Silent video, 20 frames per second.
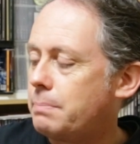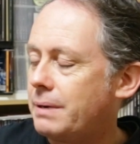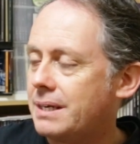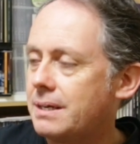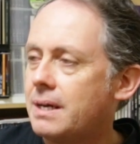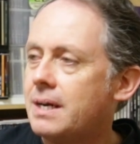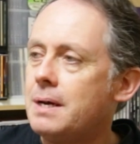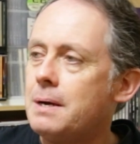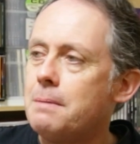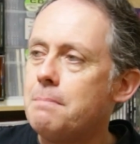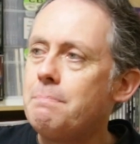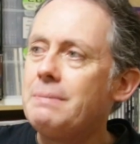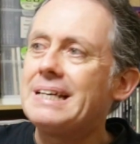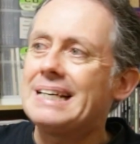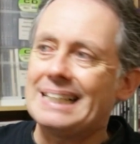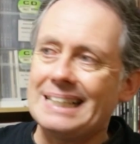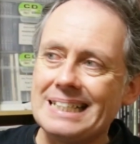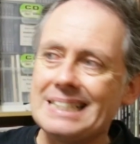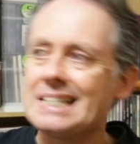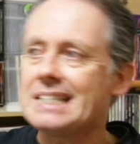But
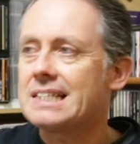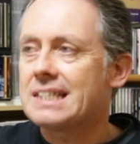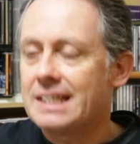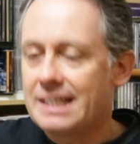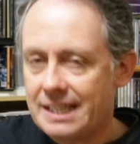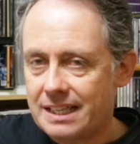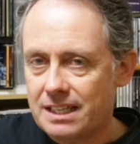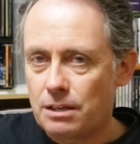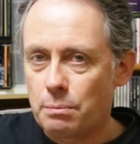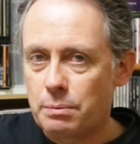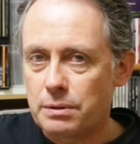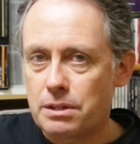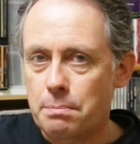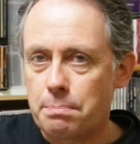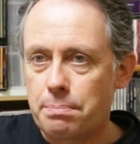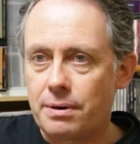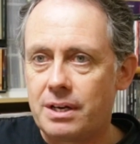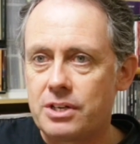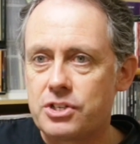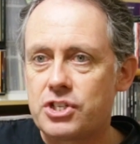because it's connected with the
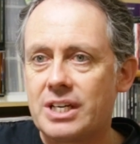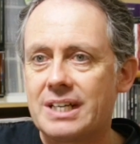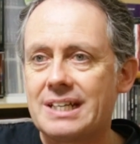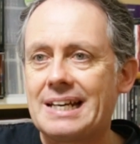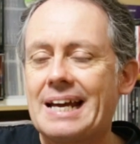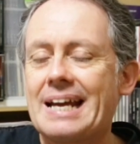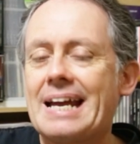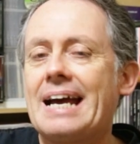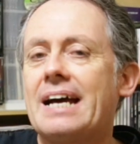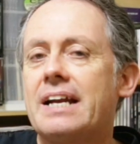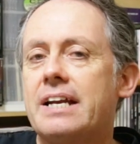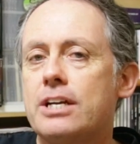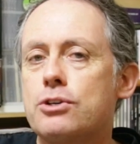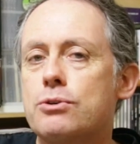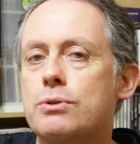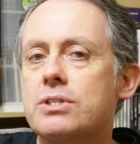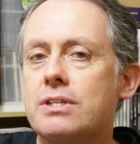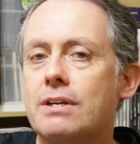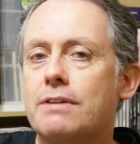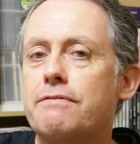project, I had
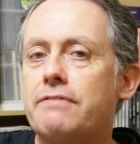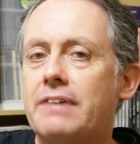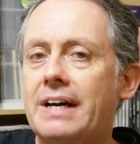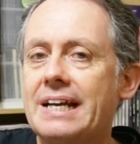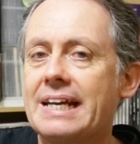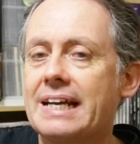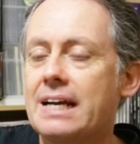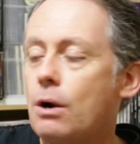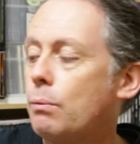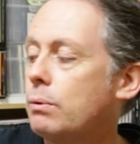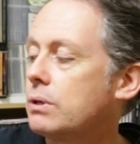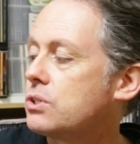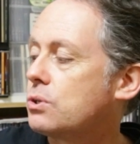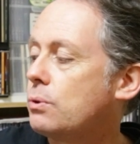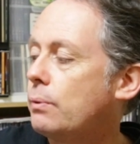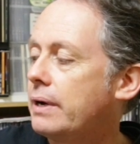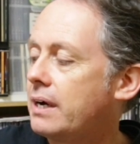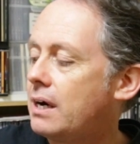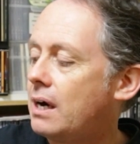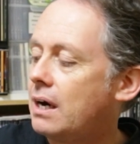interest in finding out what's
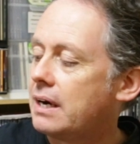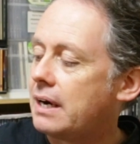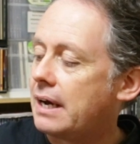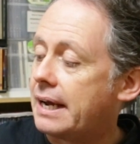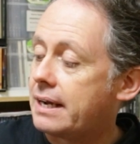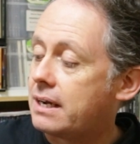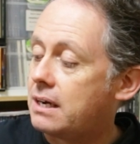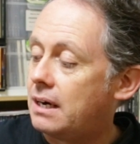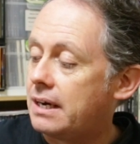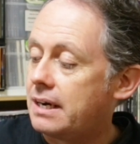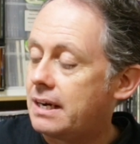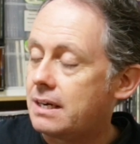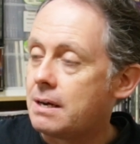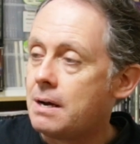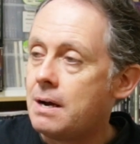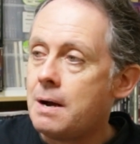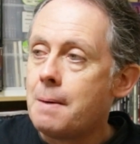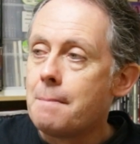going on. I got it.